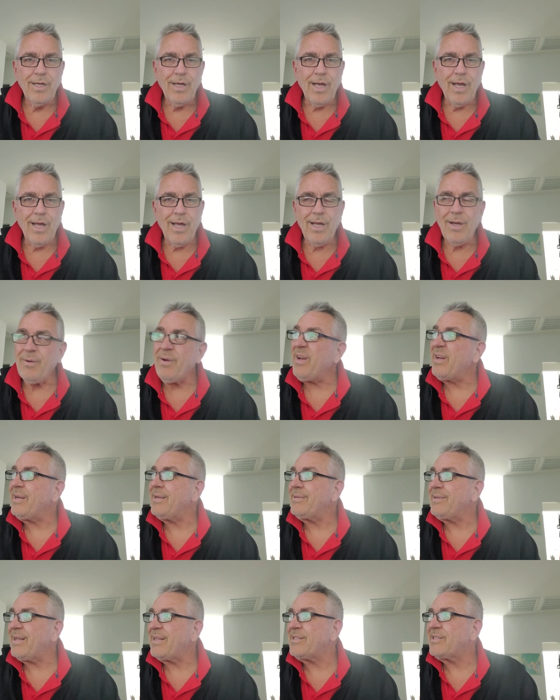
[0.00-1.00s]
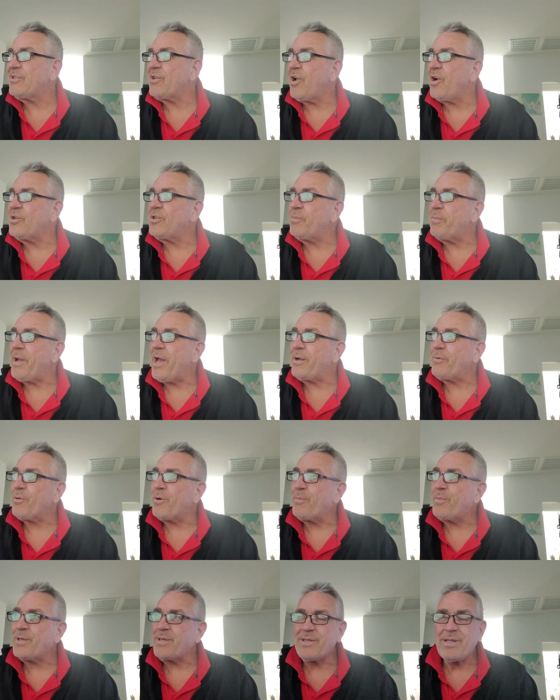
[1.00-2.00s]
Slaughter is a bad
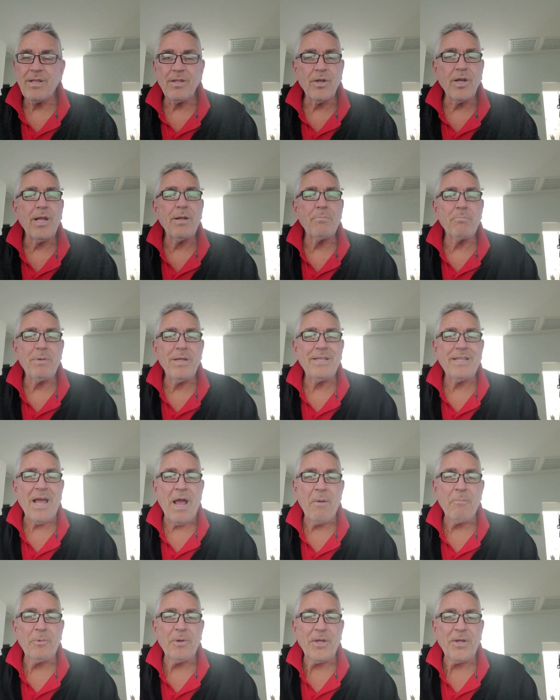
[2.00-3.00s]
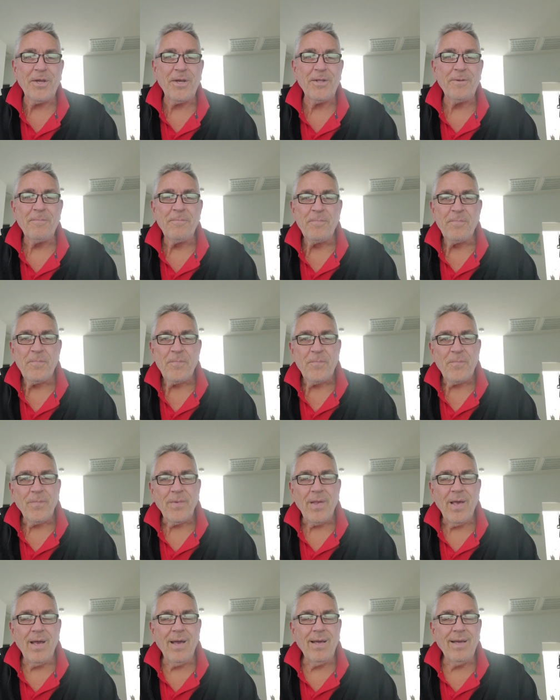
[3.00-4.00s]
word, but they're getting beat down pretty good.
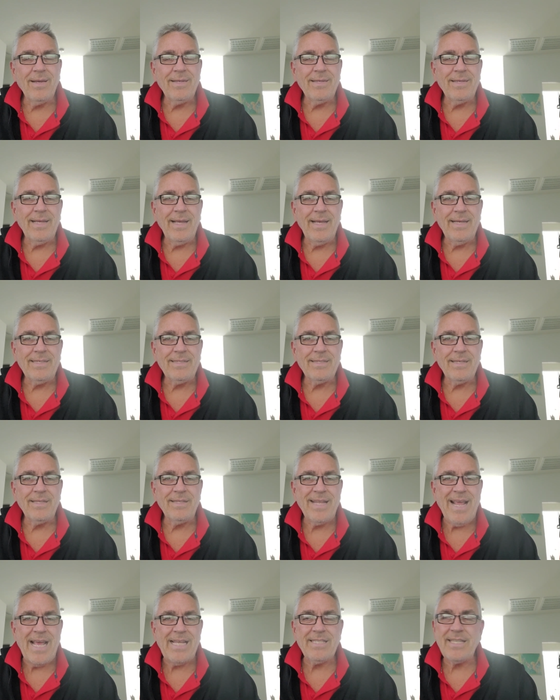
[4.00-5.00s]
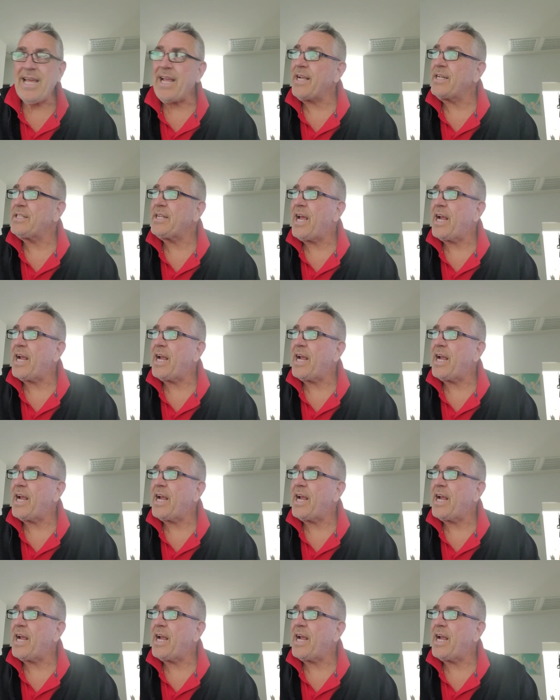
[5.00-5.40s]
And NASDAQ is